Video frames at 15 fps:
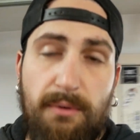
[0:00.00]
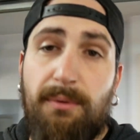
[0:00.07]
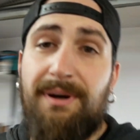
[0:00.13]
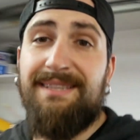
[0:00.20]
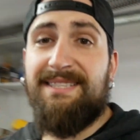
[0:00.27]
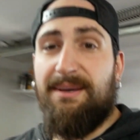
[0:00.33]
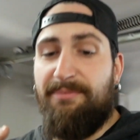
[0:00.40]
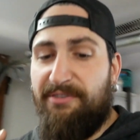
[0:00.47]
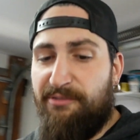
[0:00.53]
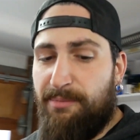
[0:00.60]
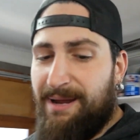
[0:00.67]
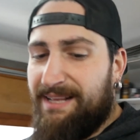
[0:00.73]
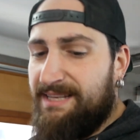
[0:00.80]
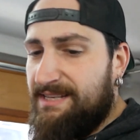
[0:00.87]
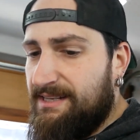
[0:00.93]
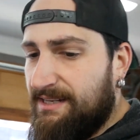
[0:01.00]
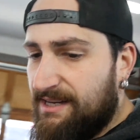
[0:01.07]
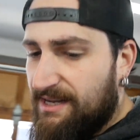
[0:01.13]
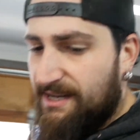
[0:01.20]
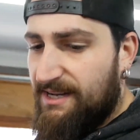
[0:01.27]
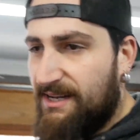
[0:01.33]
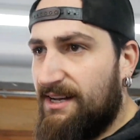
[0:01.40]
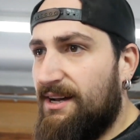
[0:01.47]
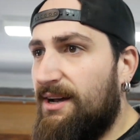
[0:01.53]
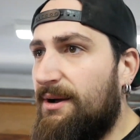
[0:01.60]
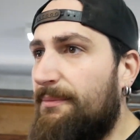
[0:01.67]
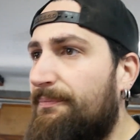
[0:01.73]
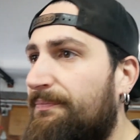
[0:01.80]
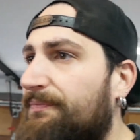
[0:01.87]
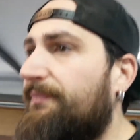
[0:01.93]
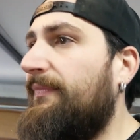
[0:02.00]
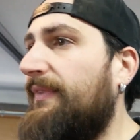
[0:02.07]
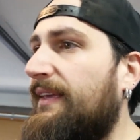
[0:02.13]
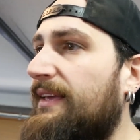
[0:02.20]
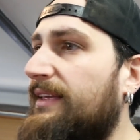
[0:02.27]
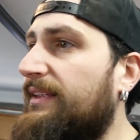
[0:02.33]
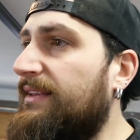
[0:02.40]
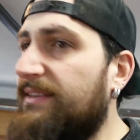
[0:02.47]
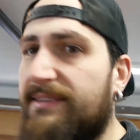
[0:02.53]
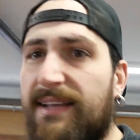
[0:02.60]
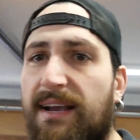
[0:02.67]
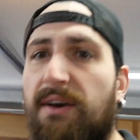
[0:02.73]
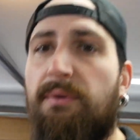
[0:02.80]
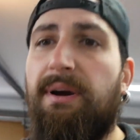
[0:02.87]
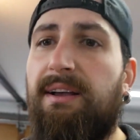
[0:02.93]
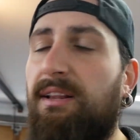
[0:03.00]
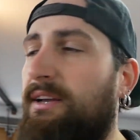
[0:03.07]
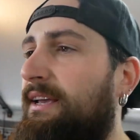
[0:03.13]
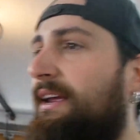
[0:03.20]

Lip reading: What's up, everybody? Let's take a quick look